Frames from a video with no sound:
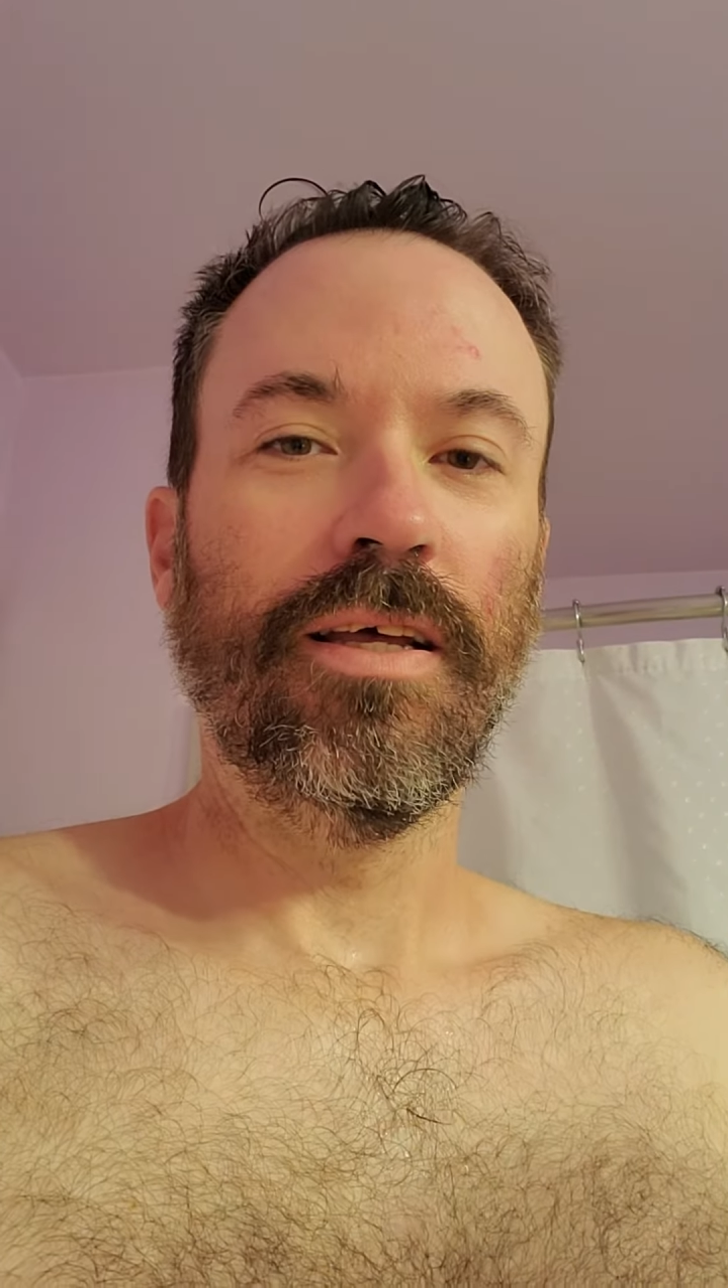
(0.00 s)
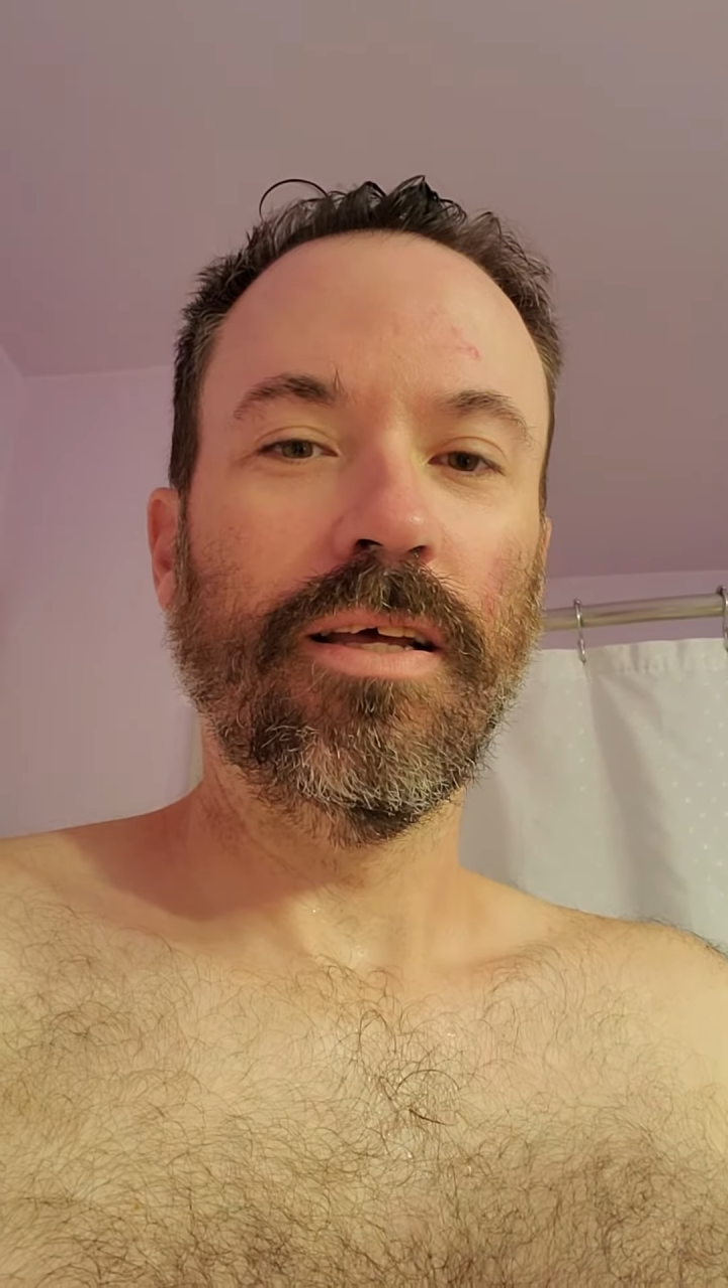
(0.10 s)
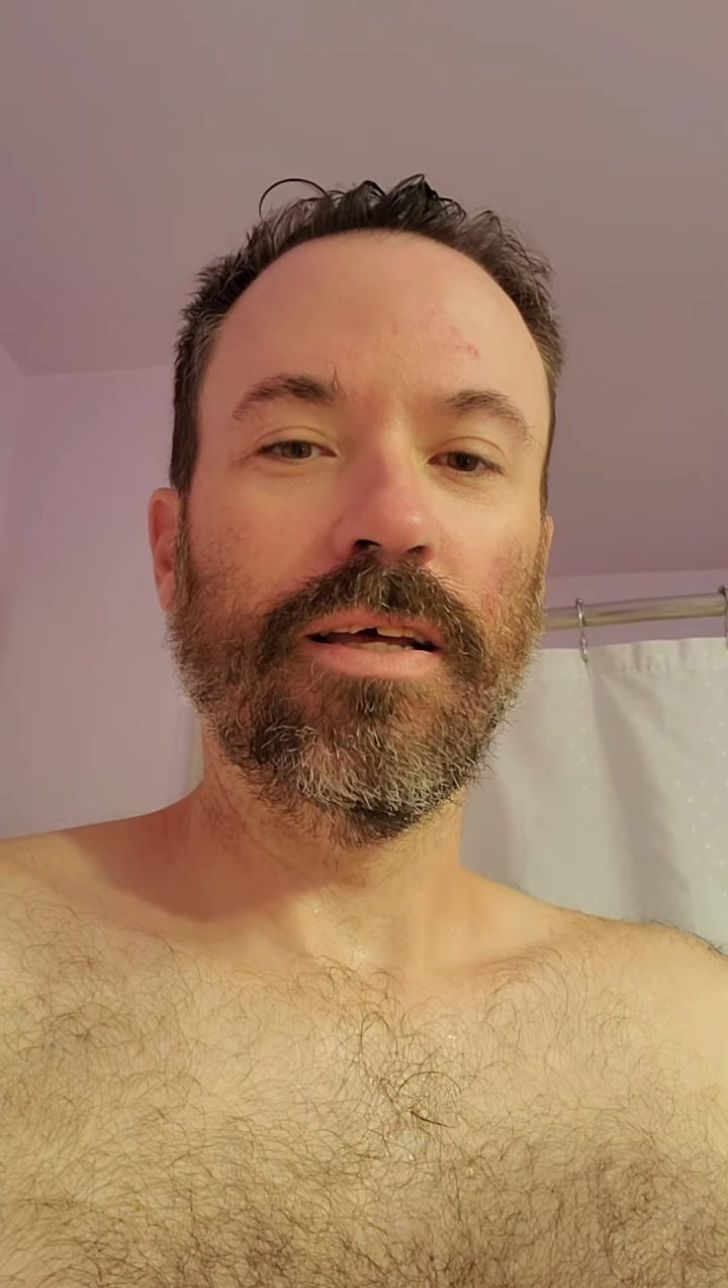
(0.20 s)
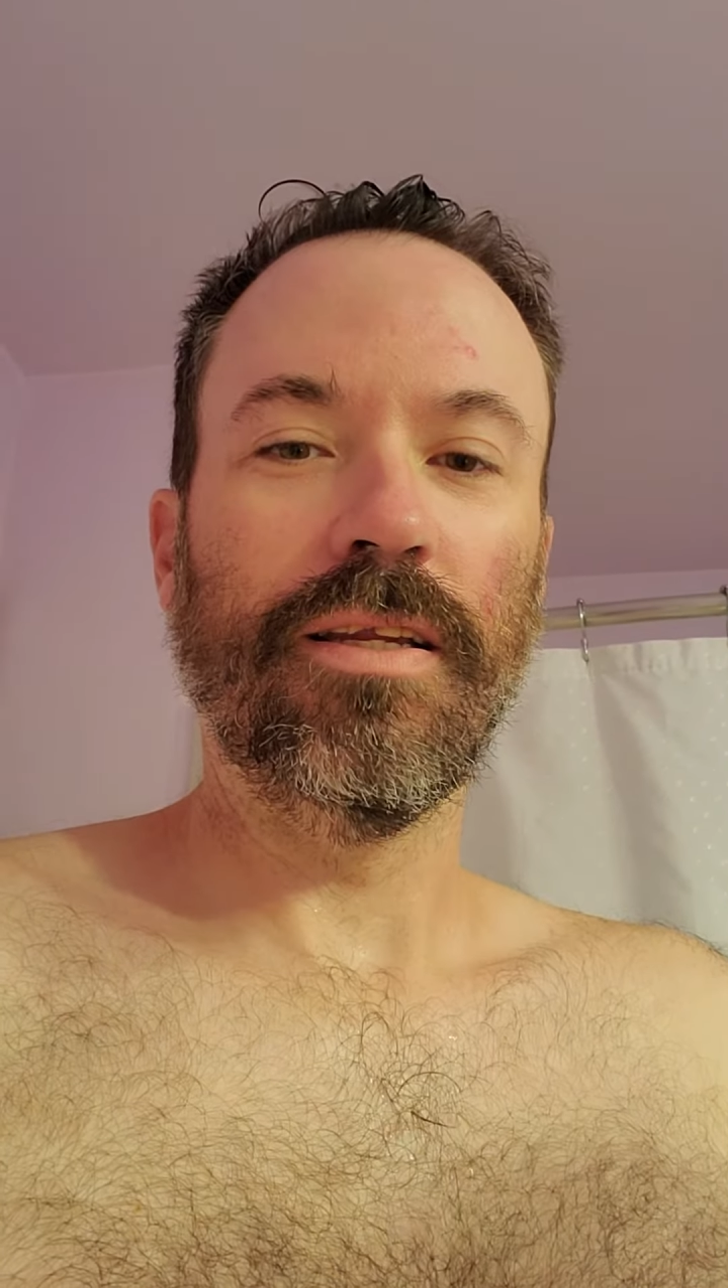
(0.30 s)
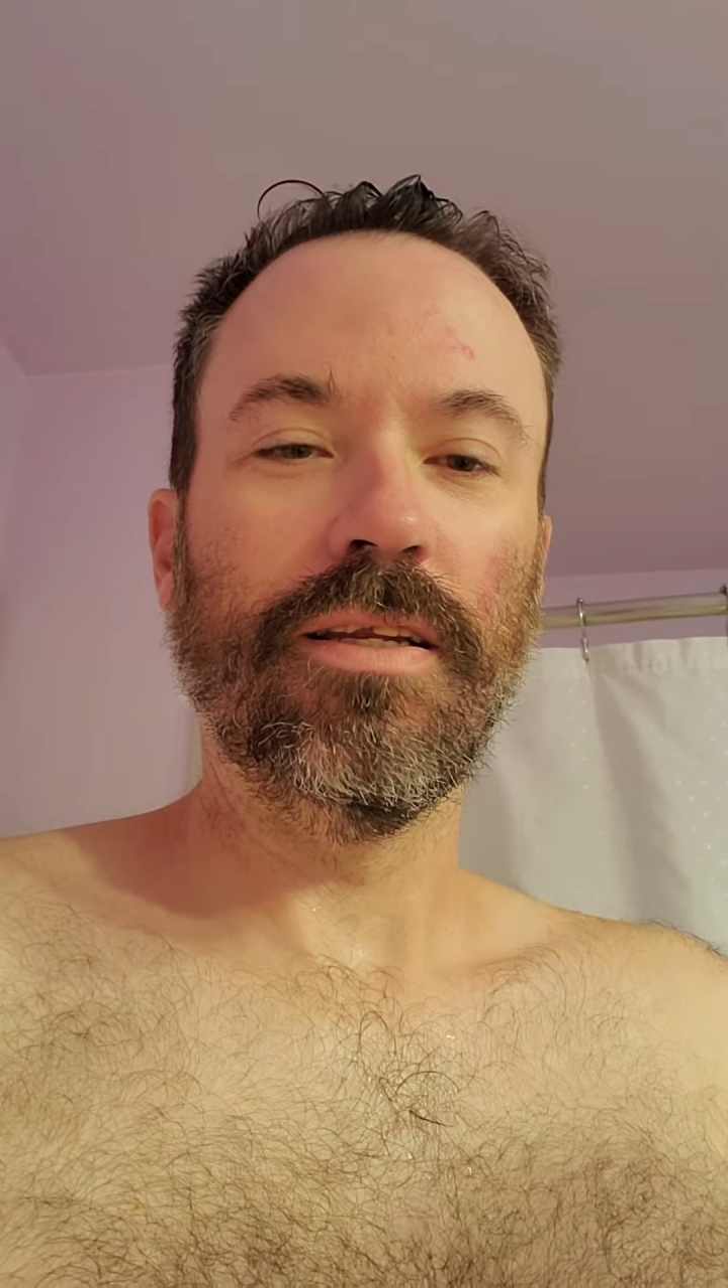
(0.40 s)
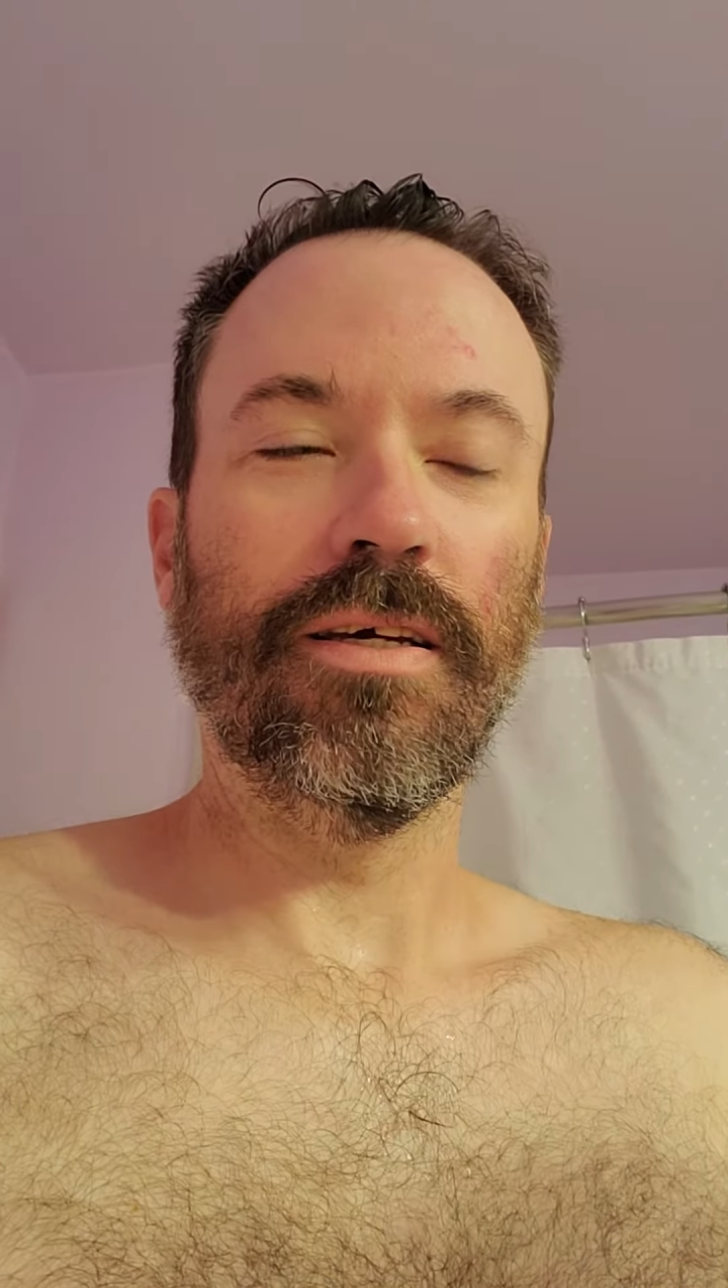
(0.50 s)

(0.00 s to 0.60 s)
and